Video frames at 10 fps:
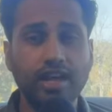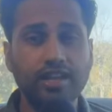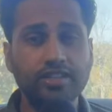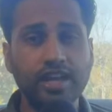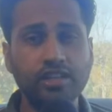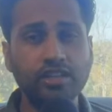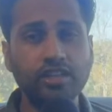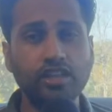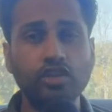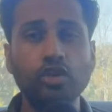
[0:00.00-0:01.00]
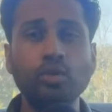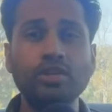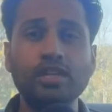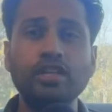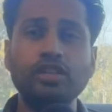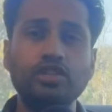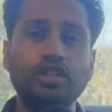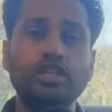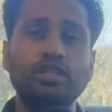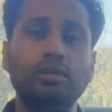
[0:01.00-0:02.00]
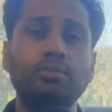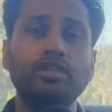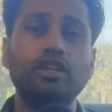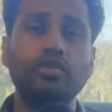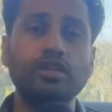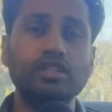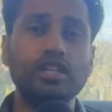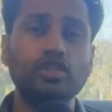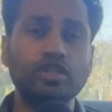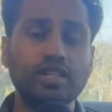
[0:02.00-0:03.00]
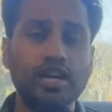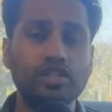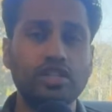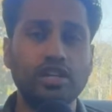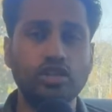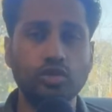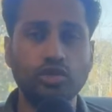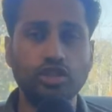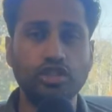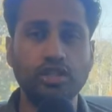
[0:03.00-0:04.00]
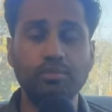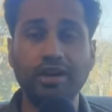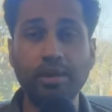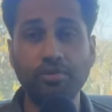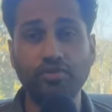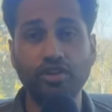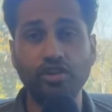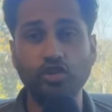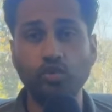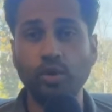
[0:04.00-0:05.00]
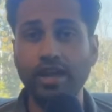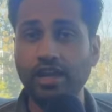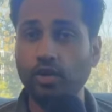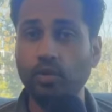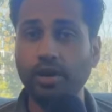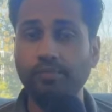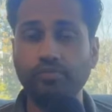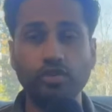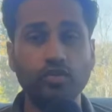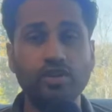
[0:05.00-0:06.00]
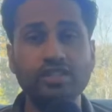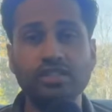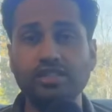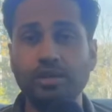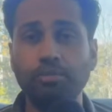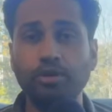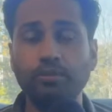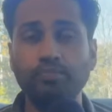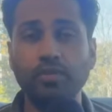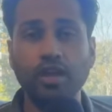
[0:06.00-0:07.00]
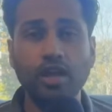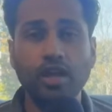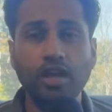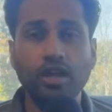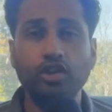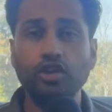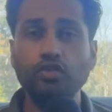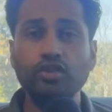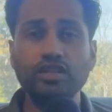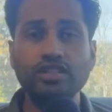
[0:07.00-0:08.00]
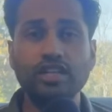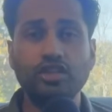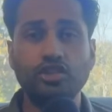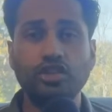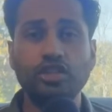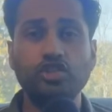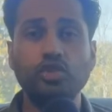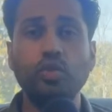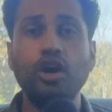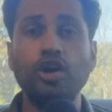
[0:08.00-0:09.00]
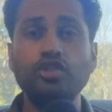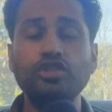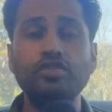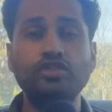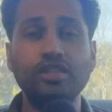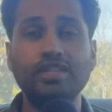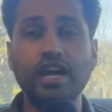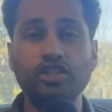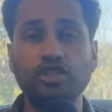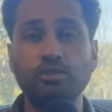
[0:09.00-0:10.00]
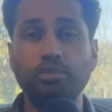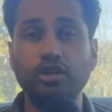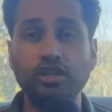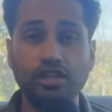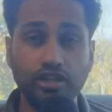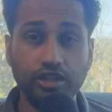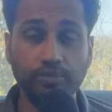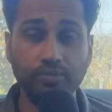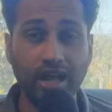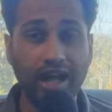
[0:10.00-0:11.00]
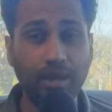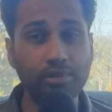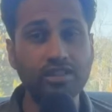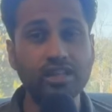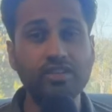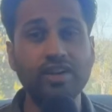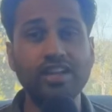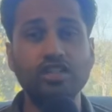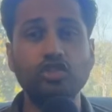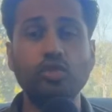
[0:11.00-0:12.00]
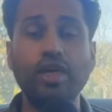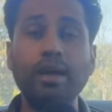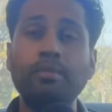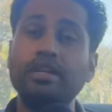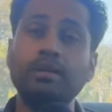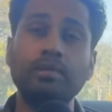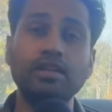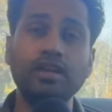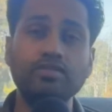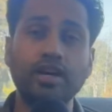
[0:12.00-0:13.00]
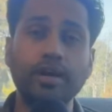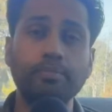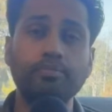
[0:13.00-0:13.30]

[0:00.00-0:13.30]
Technically, you don't need an attorney to complete a real estate transaction in New Jersey, but I prefer to use one anyway. The reason is simple. Good real estate attorneys do hundreds of transactions per year. I'll be lucky if I get to do that many in my lifetime.